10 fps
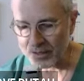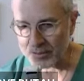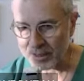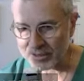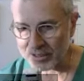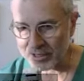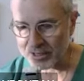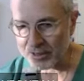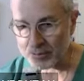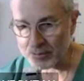Marseille
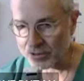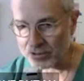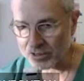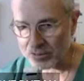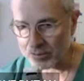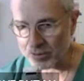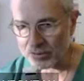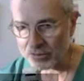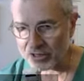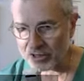and in most
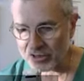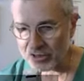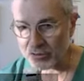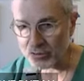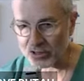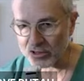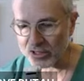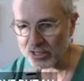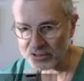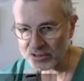of the centers in France,
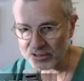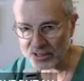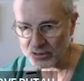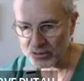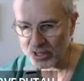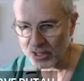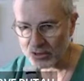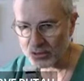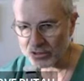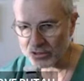and I think that you
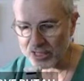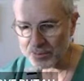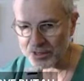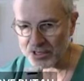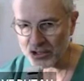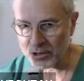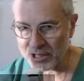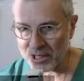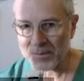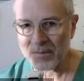do the same in
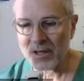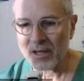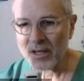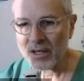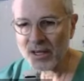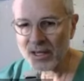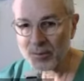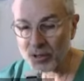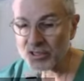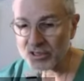Yashoda.
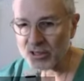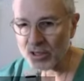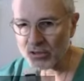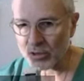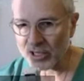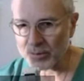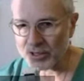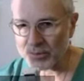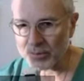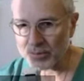But it also can
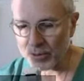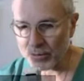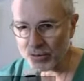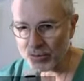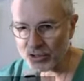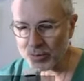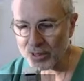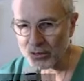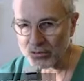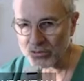be performed with a
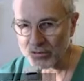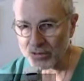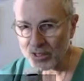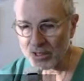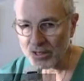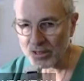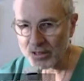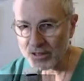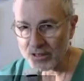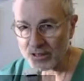balloon.
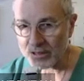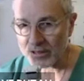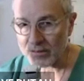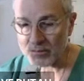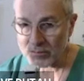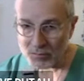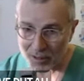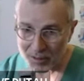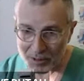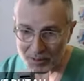I
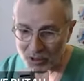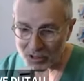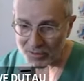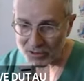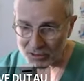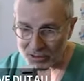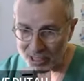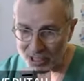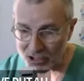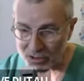mean, whatever the
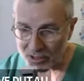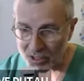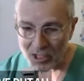dilation,